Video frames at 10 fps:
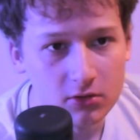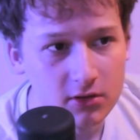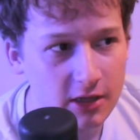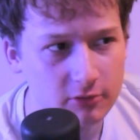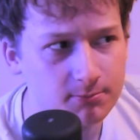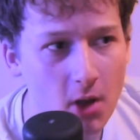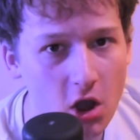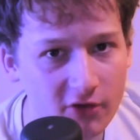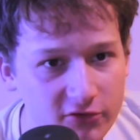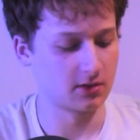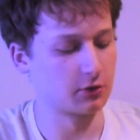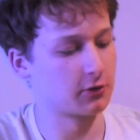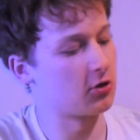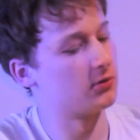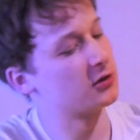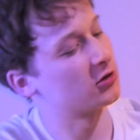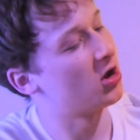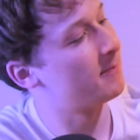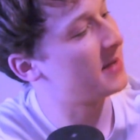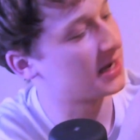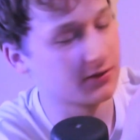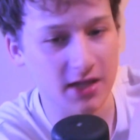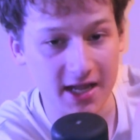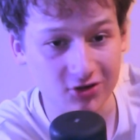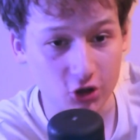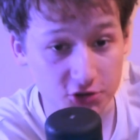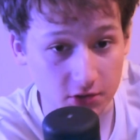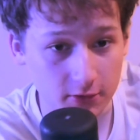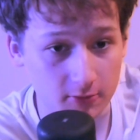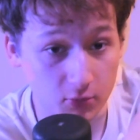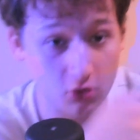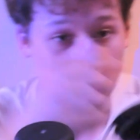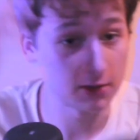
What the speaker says: It's perfect. So it's got a back of the head cushion support.